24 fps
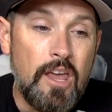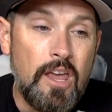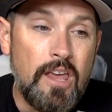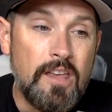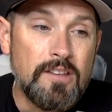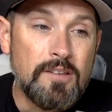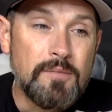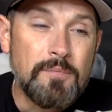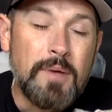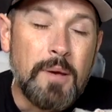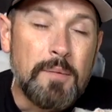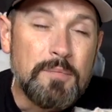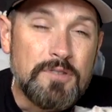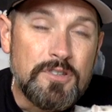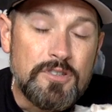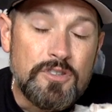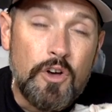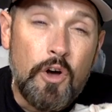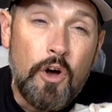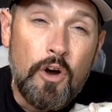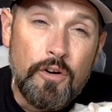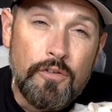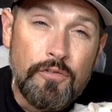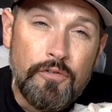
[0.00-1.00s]
sometimes it's
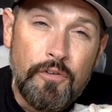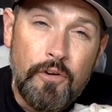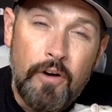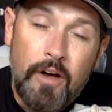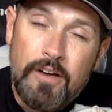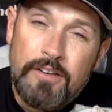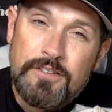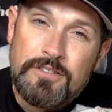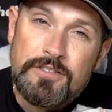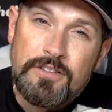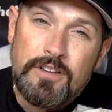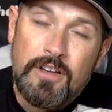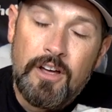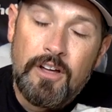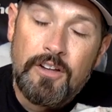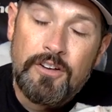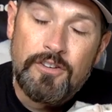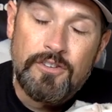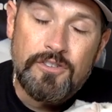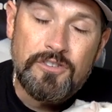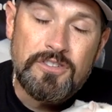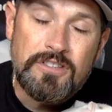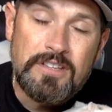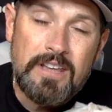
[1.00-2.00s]
hard for us to
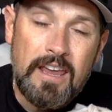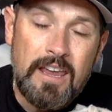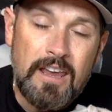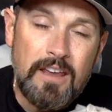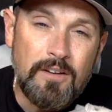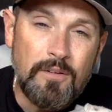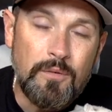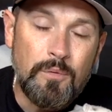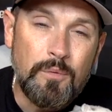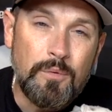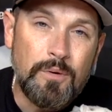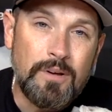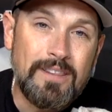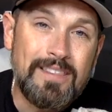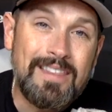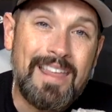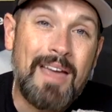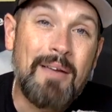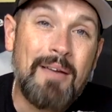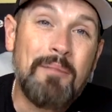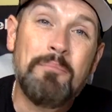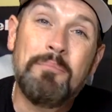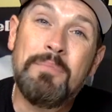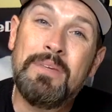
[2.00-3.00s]
understand what
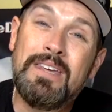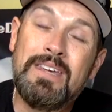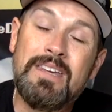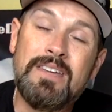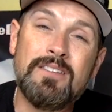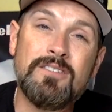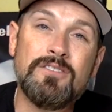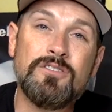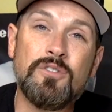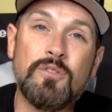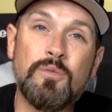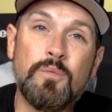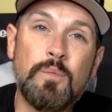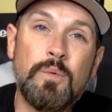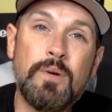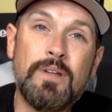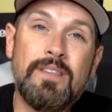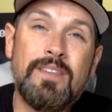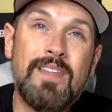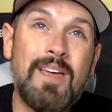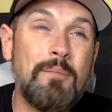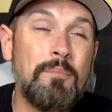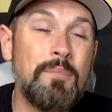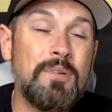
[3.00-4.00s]
that means or what
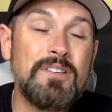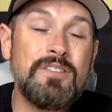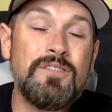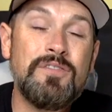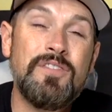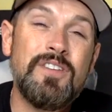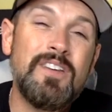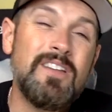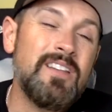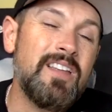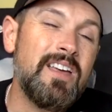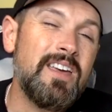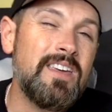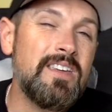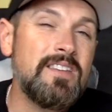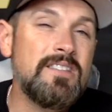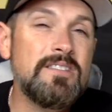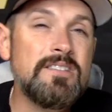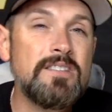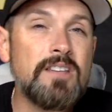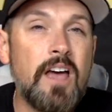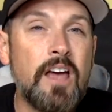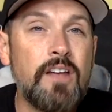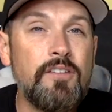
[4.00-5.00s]
that must feel like
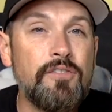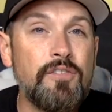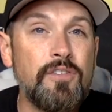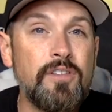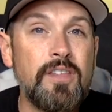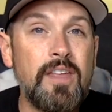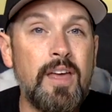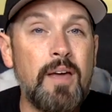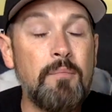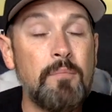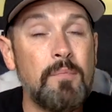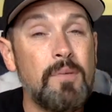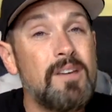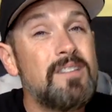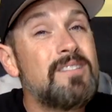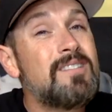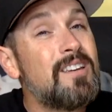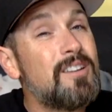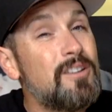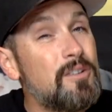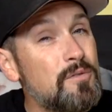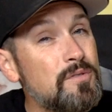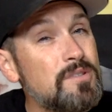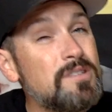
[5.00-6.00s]
inside for them. Because I
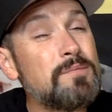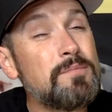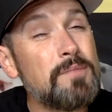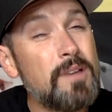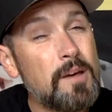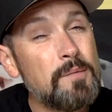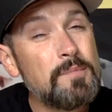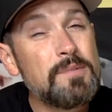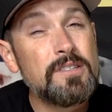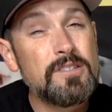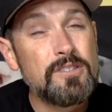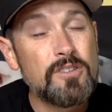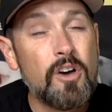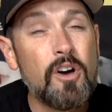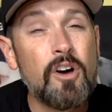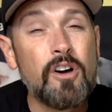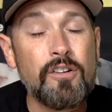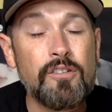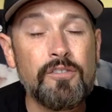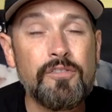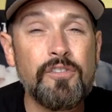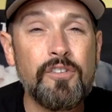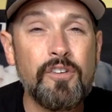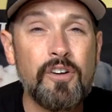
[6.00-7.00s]
know sometimes it's
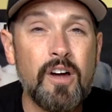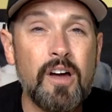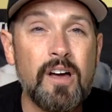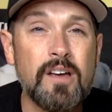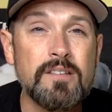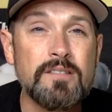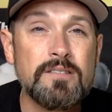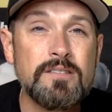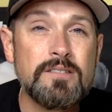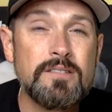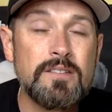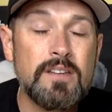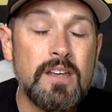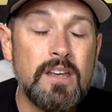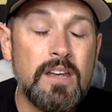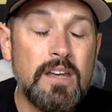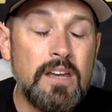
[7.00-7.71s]
hard for us.